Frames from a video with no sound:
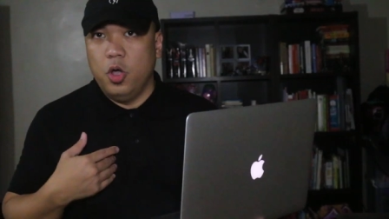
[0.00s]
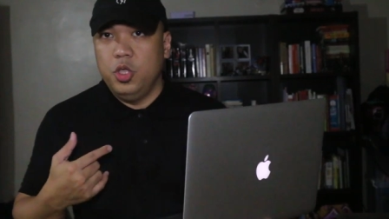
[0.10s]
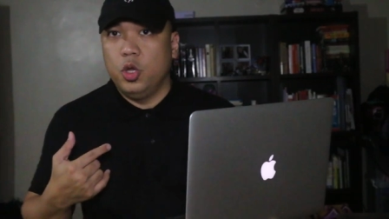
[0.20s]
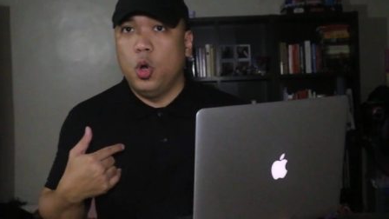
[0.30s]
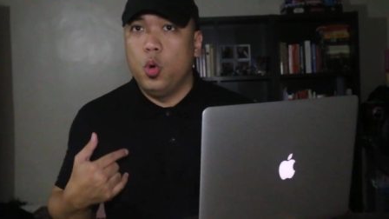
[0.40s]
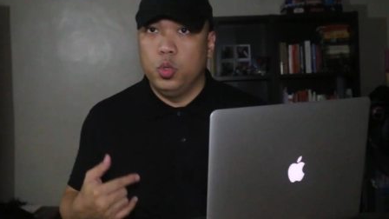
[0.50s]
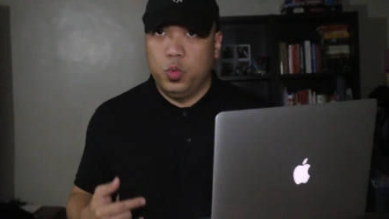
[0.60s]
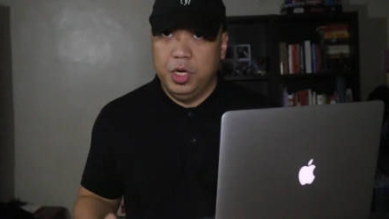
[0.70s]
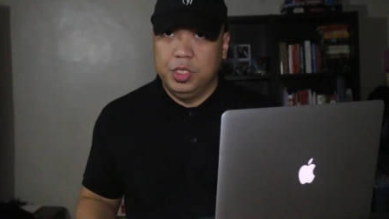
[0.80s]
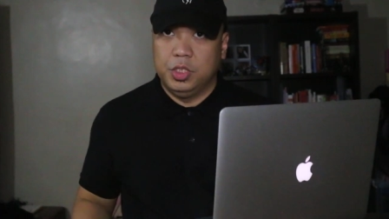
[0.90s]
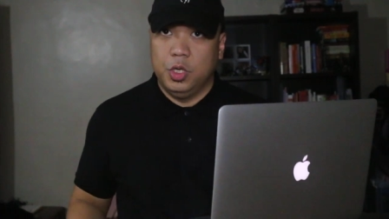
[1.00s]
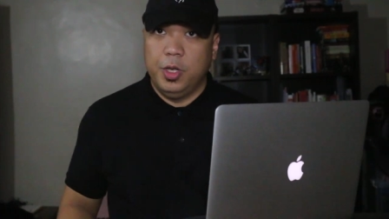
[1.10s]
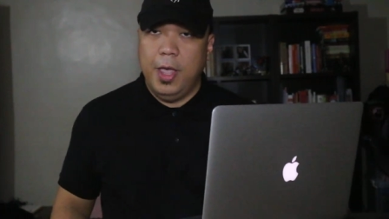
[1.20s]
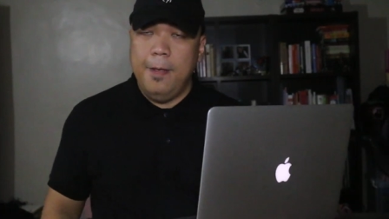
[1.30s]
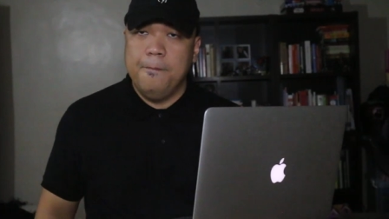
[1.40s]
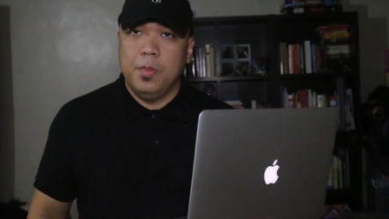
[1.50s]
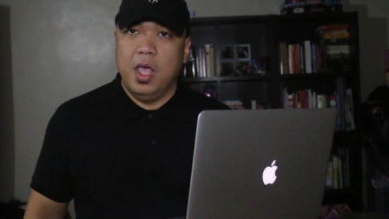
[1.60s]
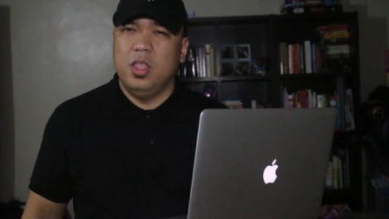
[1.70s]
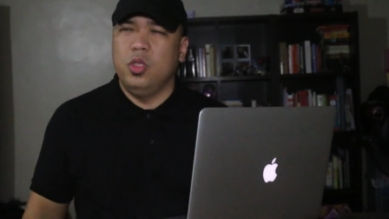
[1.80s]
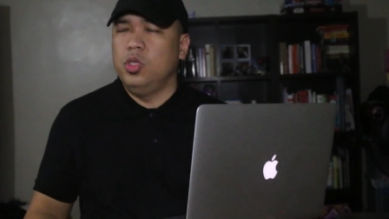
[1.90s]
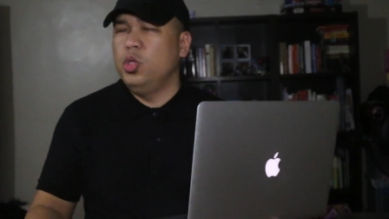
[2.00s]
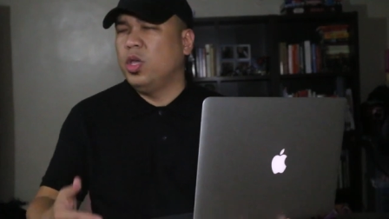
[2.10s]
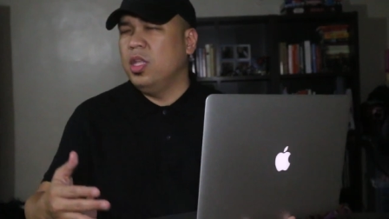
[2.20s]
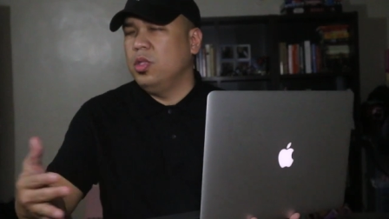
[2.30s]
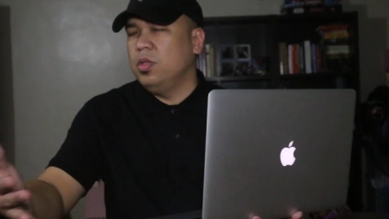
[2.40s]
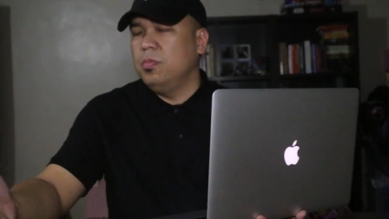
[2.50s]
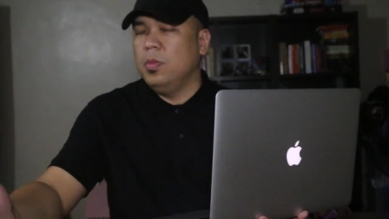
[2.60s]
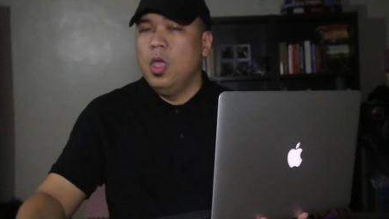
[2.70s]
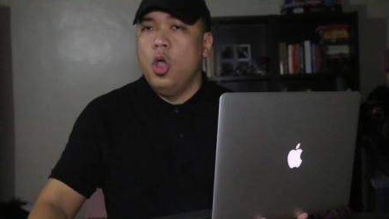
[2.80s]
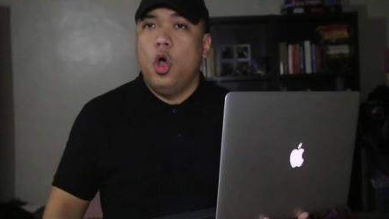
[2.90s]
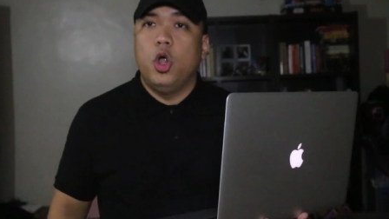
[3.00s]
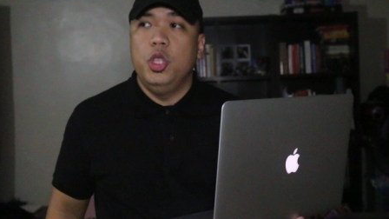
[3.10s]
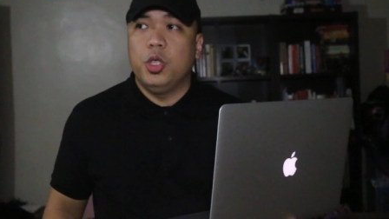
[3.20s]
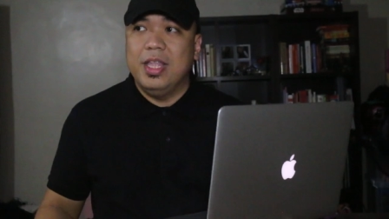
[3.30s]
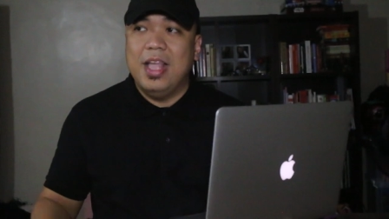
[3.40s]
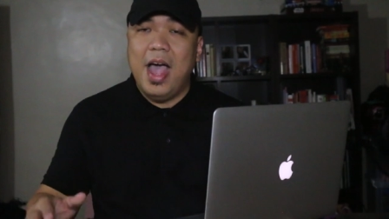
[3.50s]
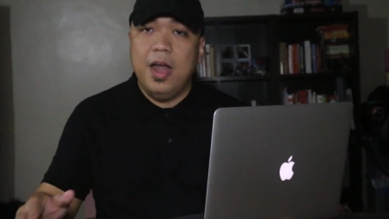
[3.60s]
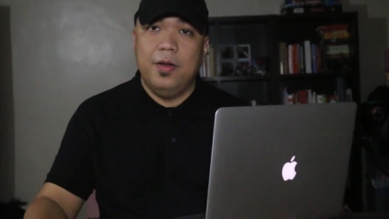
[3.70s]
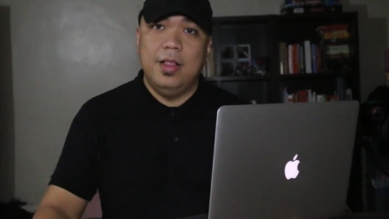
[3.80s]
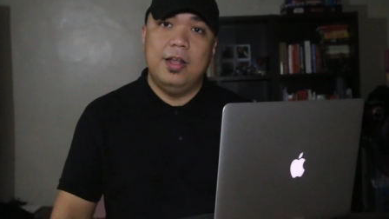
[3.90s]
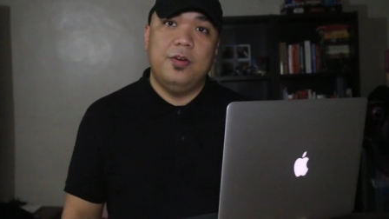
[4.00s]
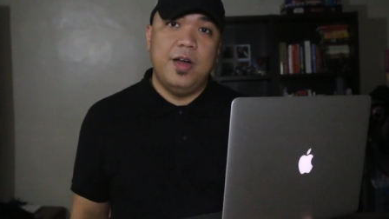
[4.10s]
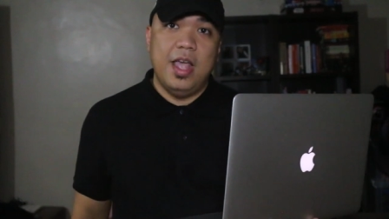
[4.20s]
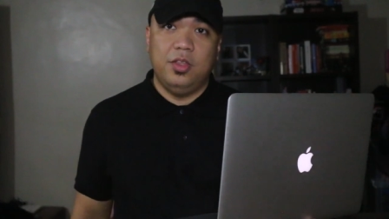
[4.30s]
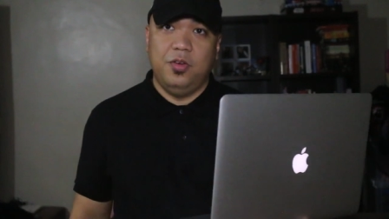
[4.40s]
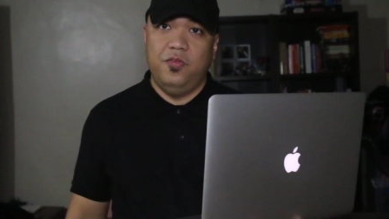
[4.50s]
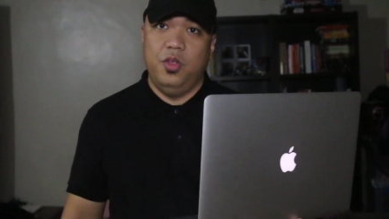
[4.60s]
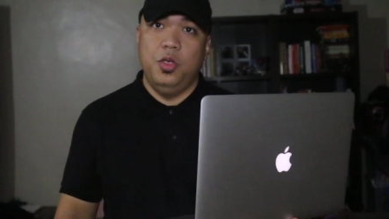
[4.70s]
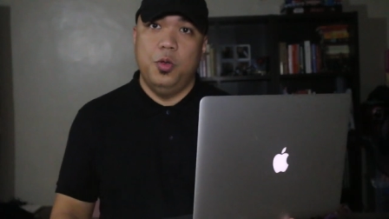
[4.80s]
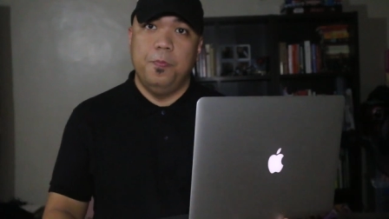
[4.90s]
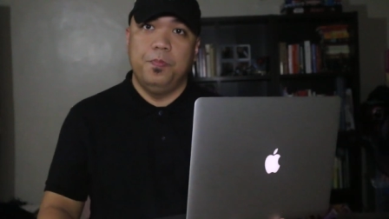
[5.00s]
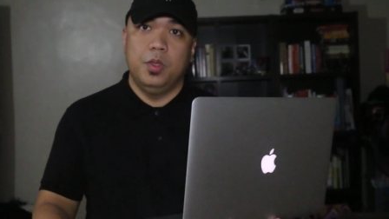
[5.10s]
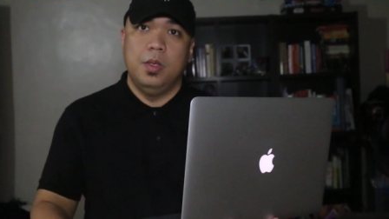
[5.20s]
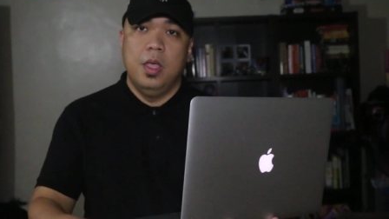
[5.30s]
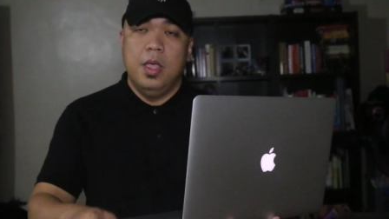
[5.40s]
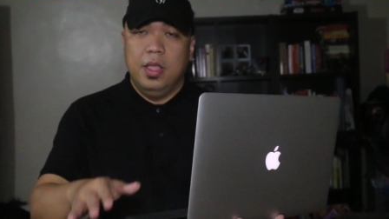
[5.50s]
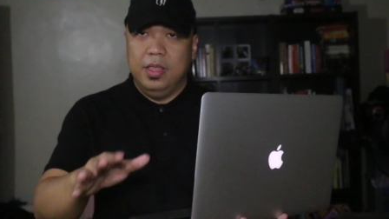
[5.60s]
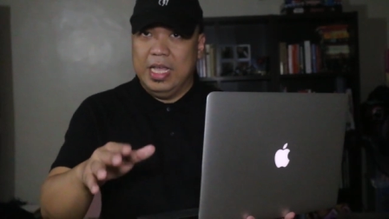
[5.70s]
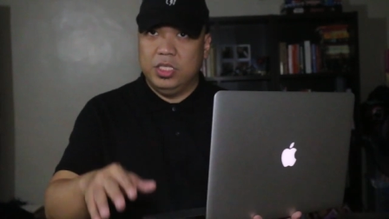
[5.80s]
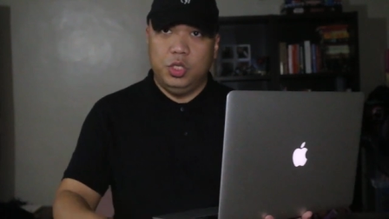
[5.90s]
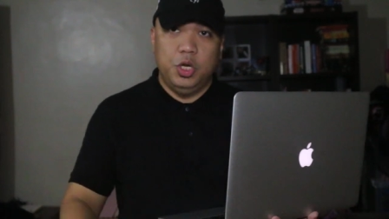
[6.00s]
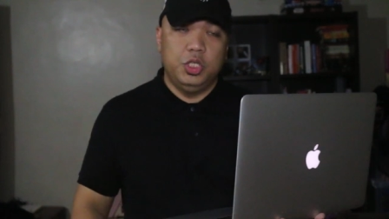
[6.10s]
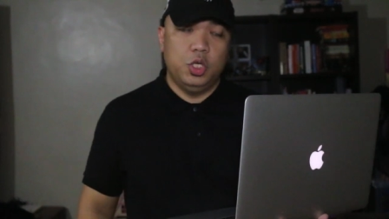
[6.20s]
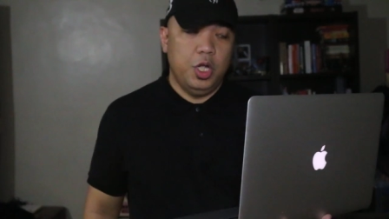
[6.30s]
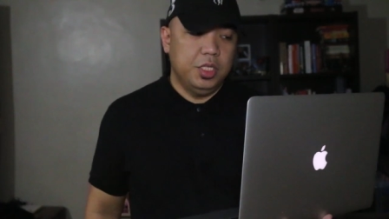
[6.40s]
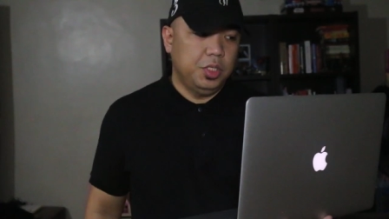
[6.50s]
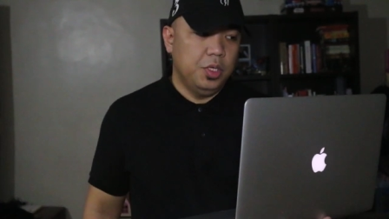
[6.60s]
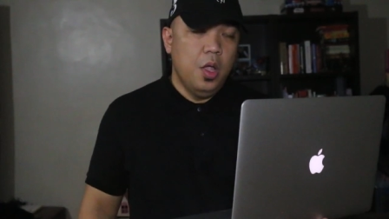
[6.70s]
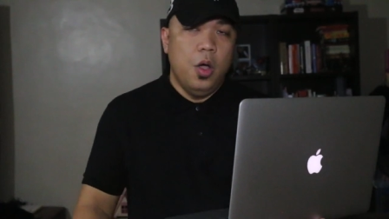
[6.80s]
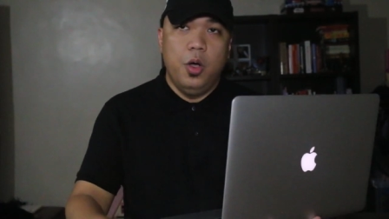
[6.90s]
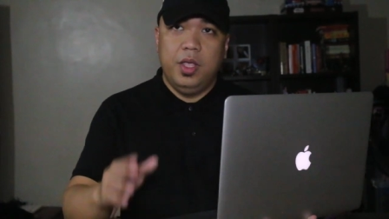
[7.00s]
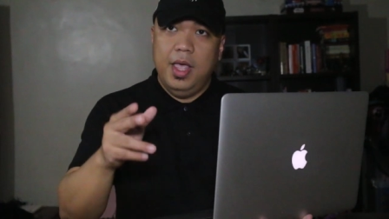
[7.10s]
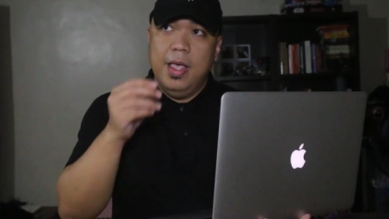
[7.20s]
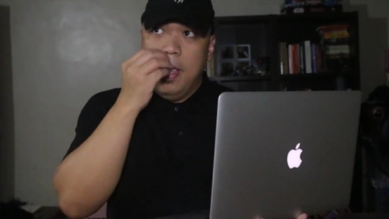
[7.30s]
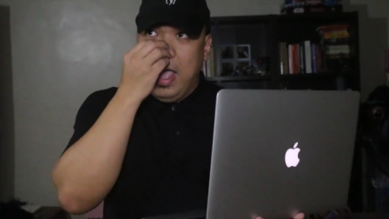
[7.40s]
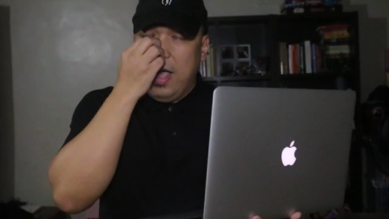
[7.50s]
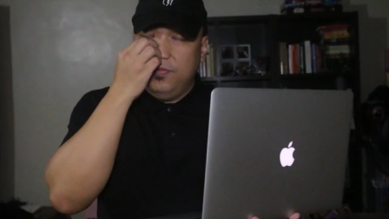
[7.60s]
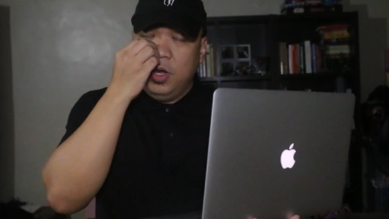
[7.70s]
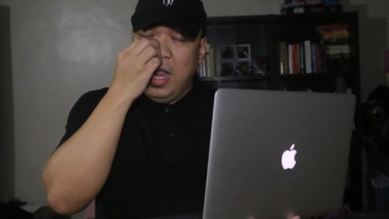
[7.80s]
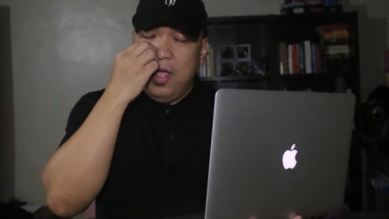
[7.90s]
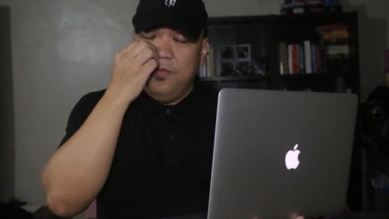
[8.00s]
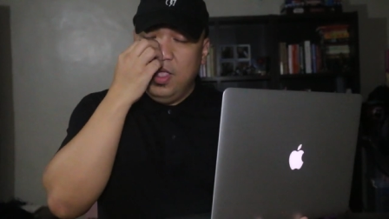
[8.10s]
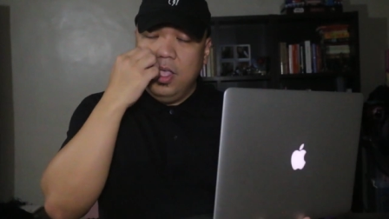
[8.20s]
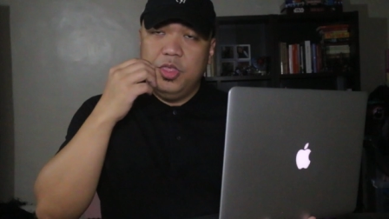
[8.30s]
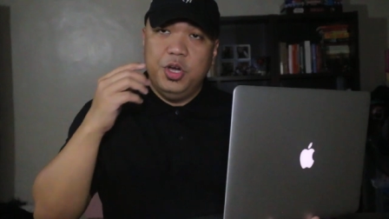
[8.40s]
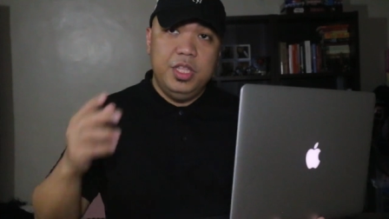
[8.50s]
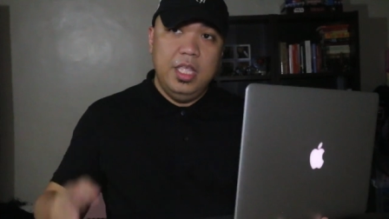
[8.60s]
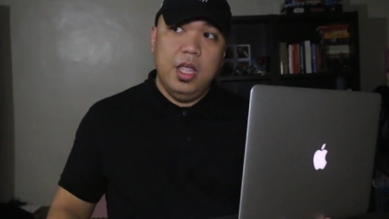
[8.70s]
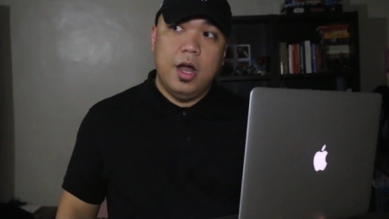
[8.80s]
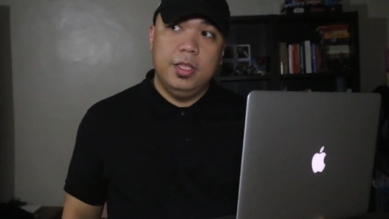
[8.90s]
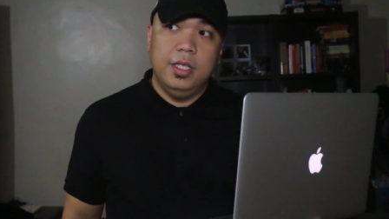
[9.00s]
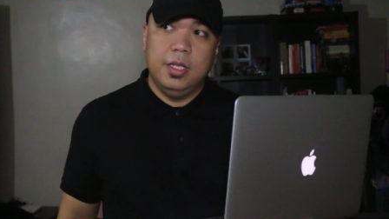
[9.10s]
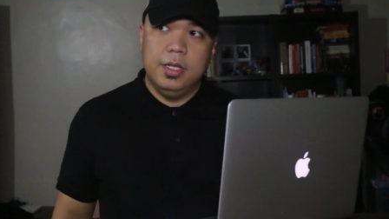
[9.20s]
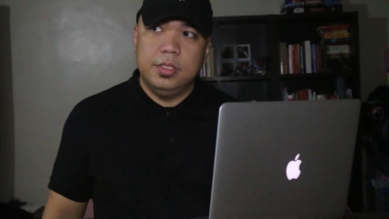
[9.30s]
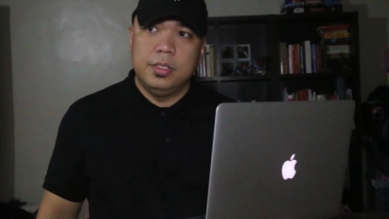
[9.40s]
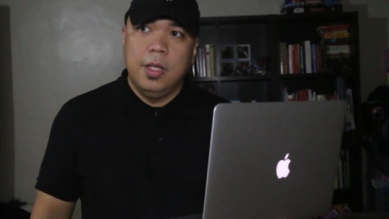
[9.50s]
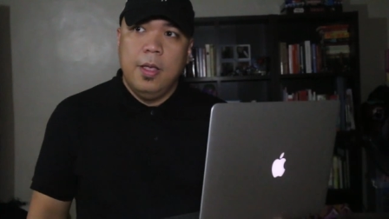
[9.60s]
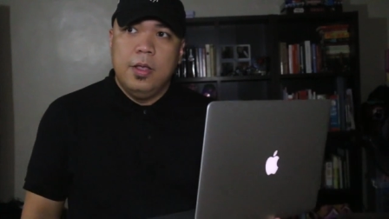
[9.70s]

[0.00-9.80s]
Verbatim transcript: in your own words, okay? And you can hire a writer for you. That's your choice, okay? After having 30 articles,